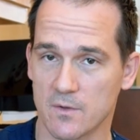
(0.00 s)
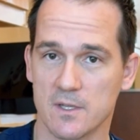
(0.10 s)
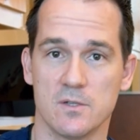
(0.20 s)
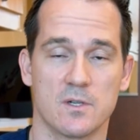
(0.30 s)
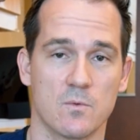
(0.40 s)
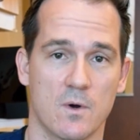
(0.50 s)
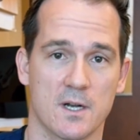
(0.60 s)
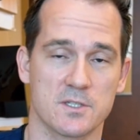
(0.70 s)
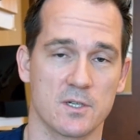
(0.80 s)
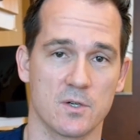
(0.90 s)
that you can
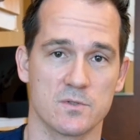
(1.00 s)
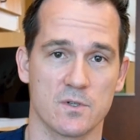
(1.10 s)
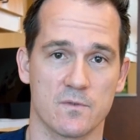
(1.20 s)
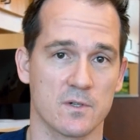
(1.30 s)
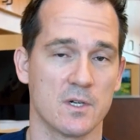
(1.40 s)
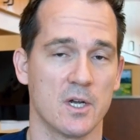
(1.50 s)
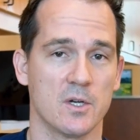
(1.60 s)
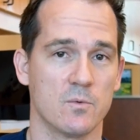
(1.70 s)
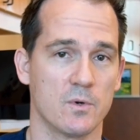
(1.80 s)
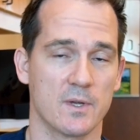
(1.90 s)
watch that goes over
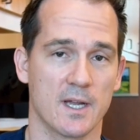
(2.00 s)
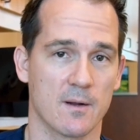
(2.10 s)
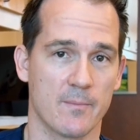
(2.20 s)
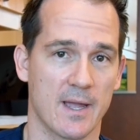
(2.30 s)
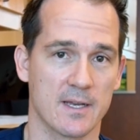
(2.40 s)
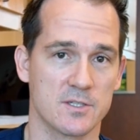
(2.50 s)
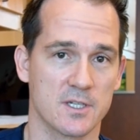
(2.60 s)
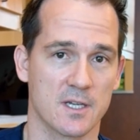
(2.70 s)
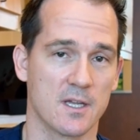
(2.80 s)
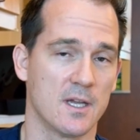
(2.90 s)
wound care and
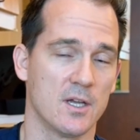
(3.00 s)
bandaging.